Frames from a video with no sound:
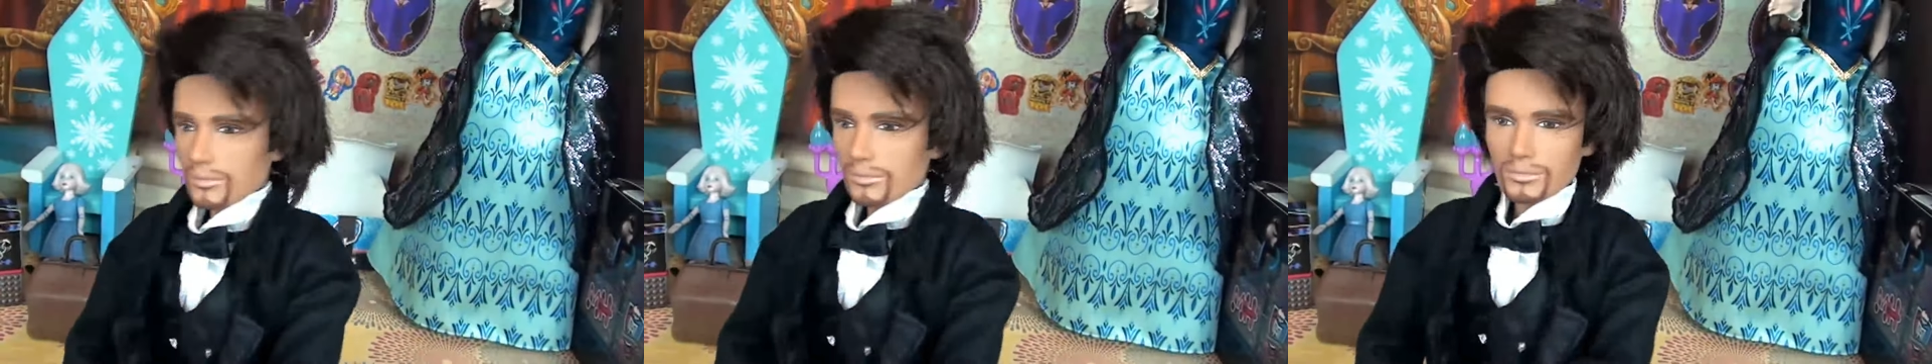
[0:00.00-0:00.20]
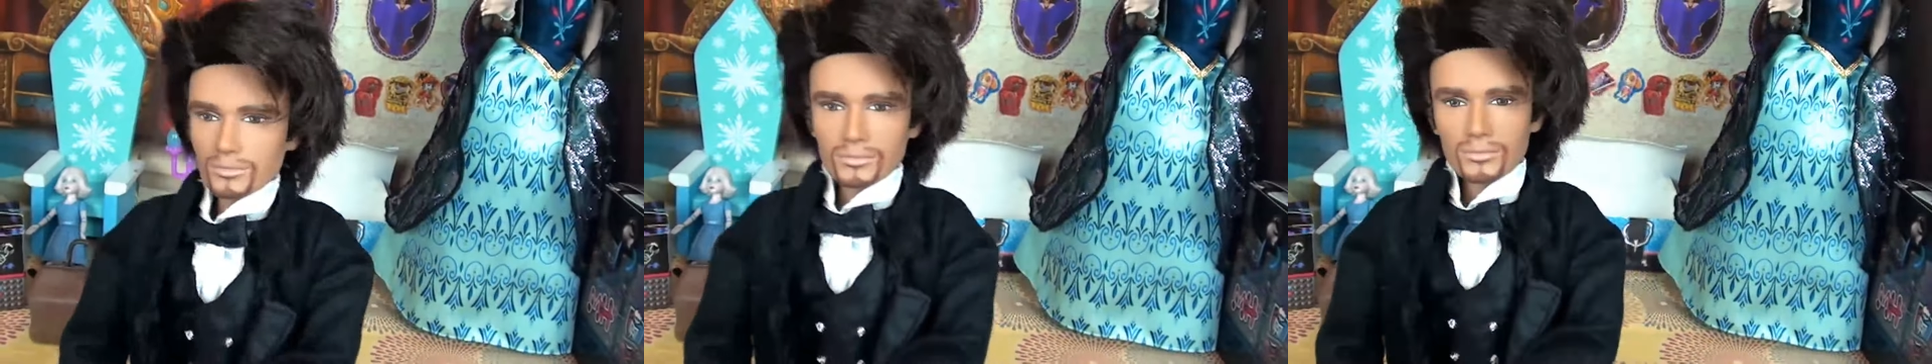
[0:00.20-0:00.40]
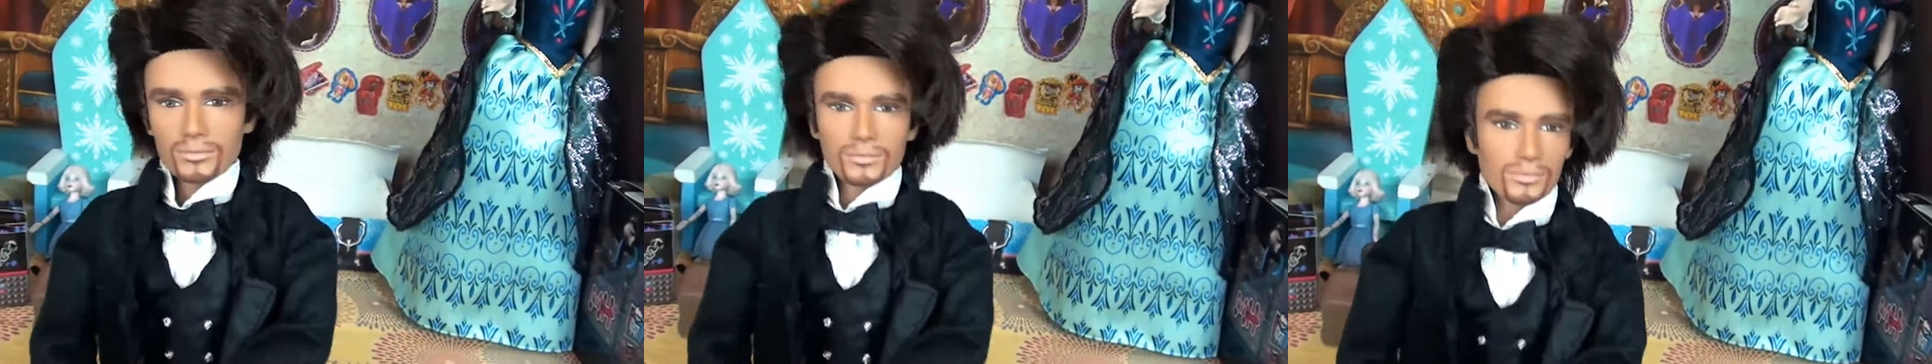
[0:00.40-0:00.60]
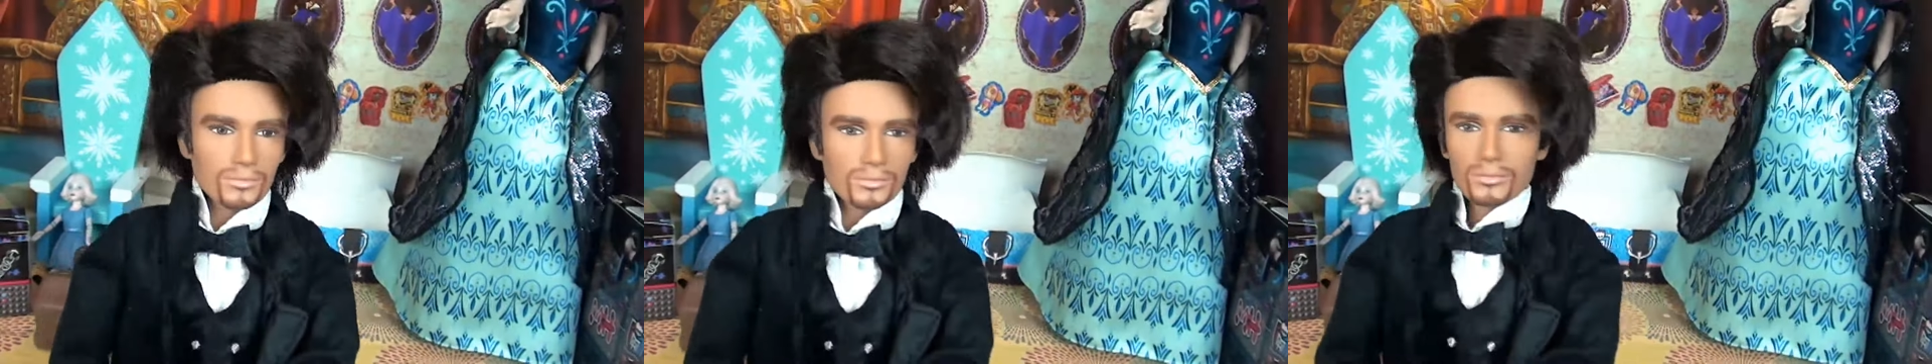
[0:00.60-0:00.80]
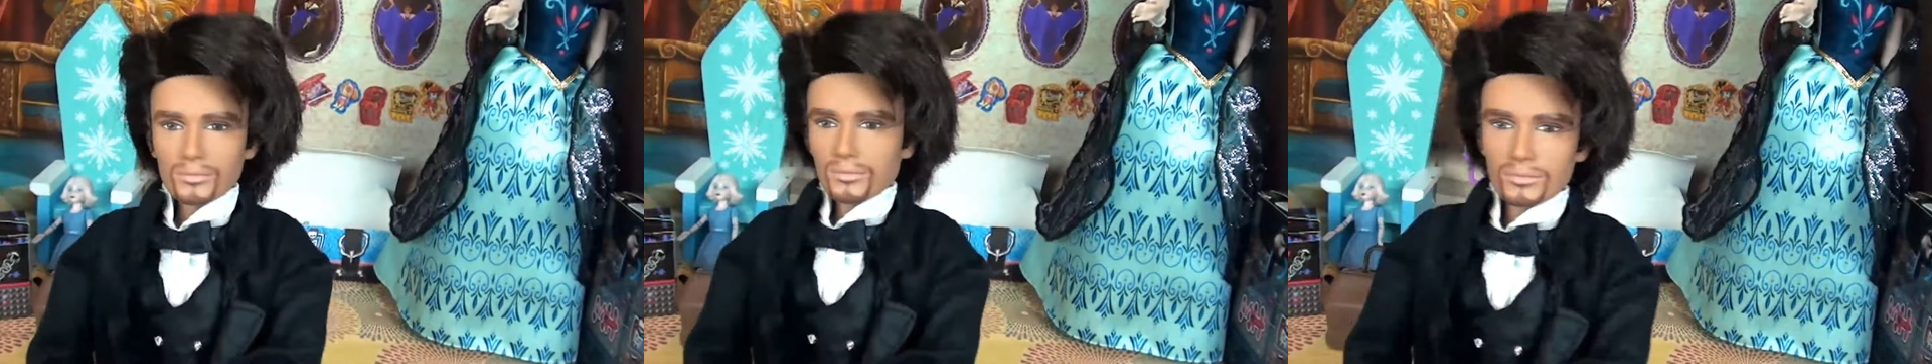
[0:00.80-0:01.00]
and gentlemen,
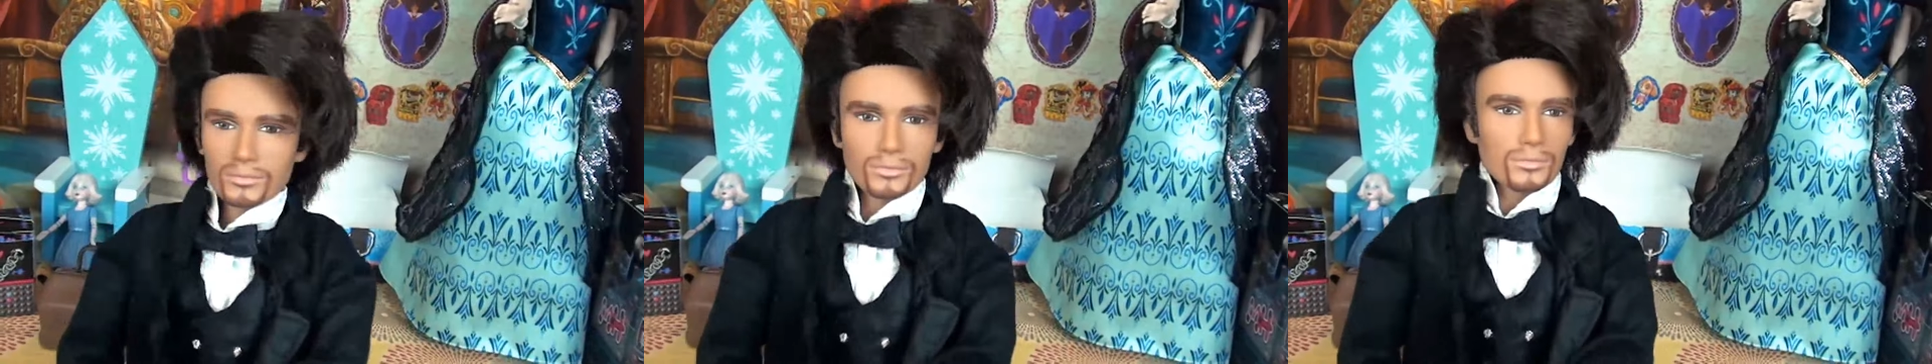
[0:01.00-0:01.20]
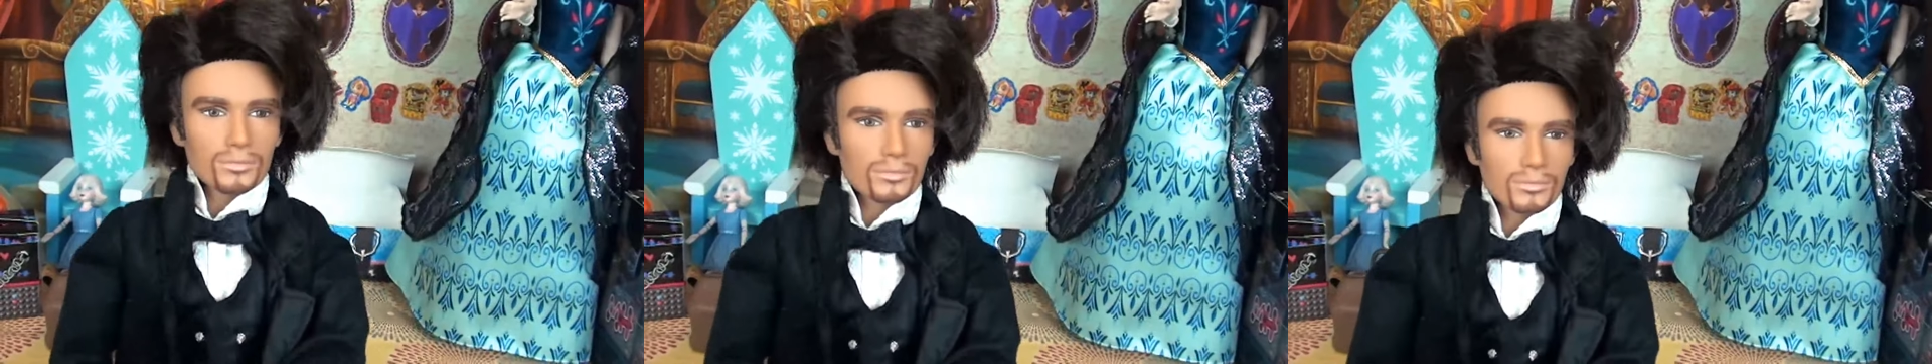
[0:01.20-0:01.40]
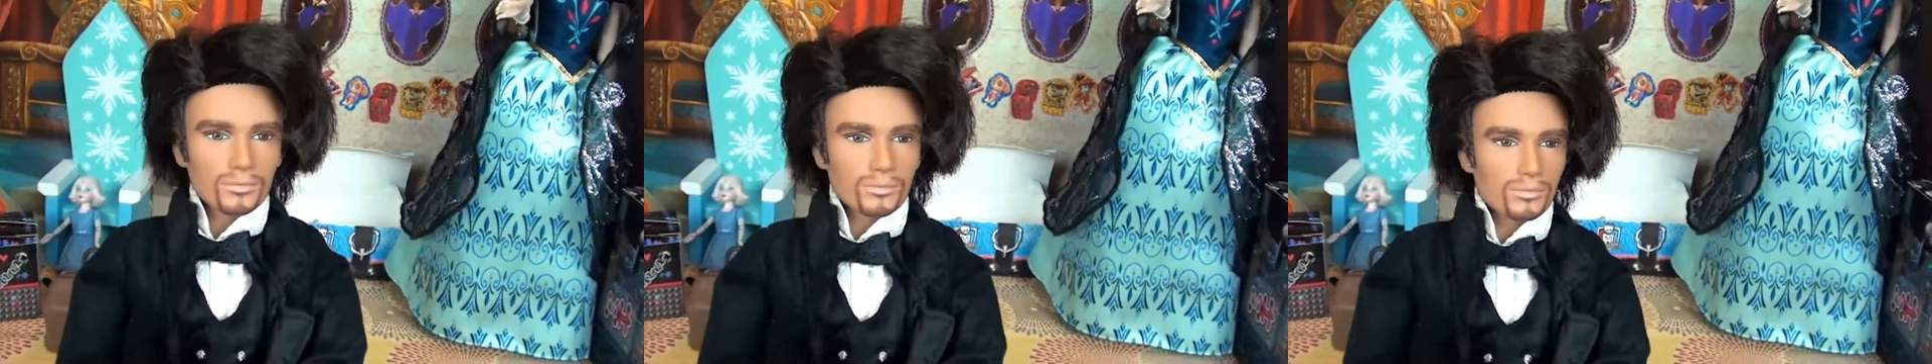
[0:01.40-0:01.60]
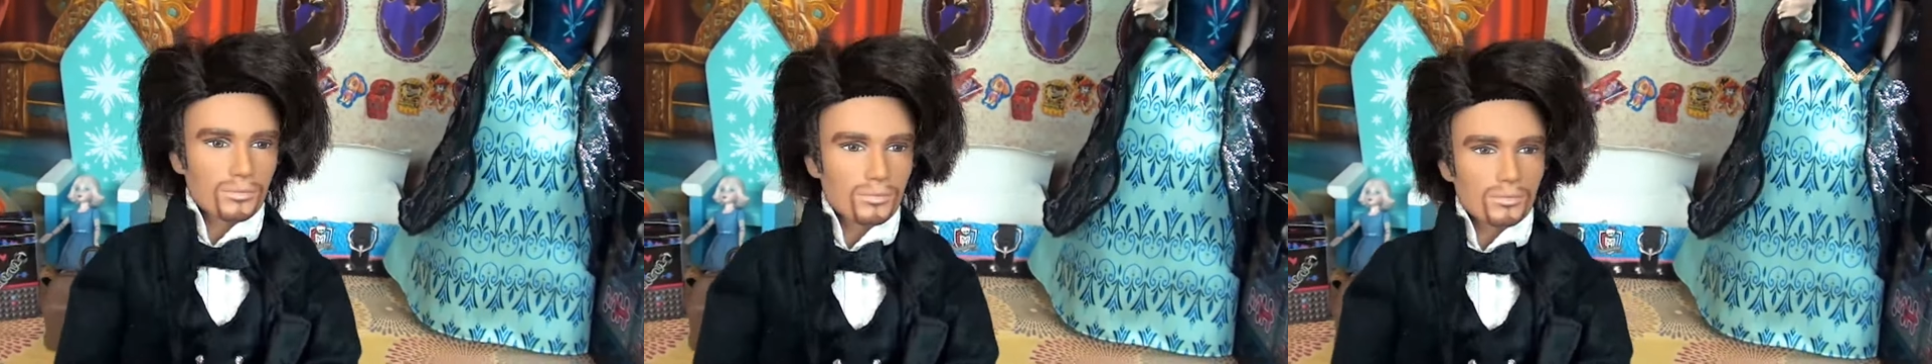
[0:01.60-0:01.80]
boys and girls, uh,